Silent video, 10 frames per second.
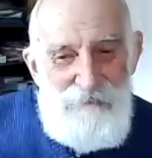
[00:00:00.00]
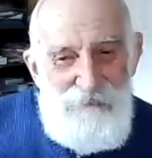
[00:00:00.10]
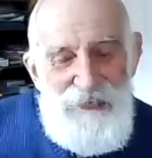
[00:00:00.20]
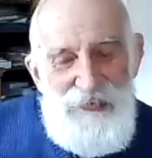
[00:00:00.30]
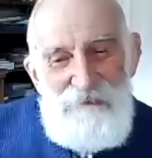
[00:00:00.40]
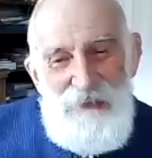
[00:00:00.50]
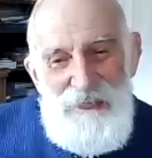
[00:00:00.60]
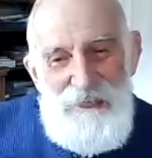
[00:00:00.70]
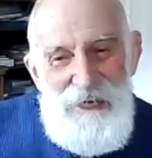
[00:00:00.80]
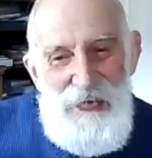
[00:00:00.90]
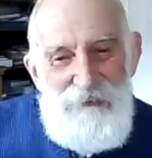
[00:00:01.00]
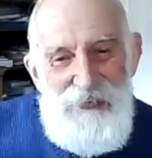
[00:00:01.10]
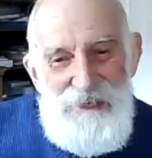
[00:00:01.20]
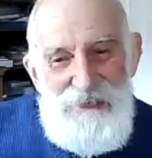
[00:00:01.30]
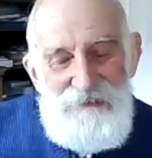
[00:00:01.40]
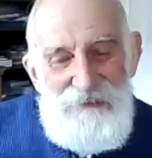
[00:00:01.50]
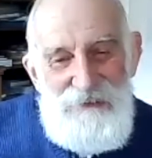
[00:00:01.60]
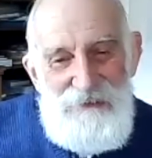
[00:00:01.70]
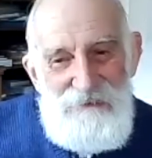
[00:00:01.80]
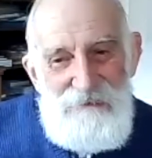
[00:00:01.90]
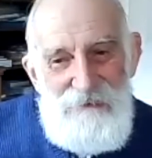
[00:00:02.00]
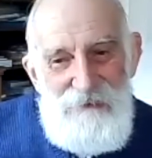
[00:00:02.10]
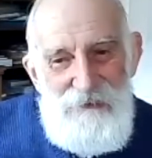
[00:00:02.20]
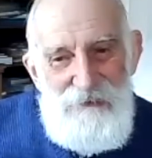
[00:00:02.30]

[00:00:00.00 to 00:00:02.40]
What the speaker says: can elaborate on